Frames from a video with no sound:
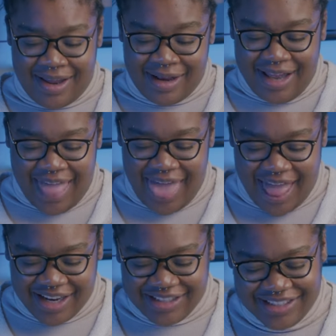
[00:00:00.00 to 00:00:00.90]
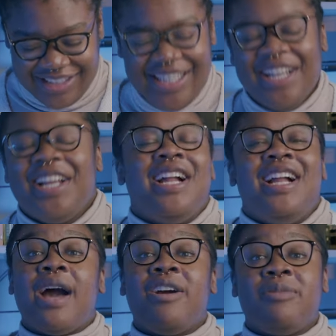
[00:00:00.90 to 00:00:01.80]

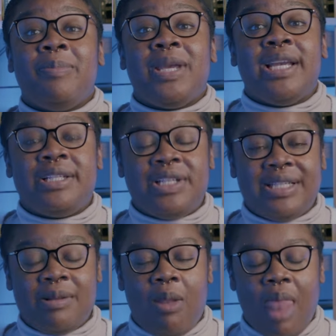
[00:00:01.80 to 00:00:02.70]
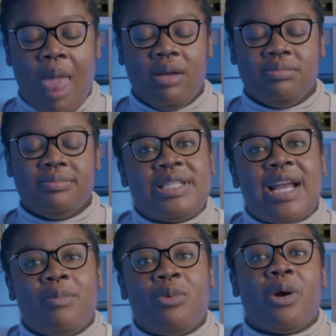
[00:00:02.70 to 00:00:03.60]
Back of my PhD,
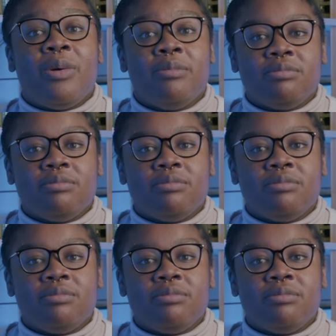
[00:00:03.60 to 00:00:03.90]
stand more.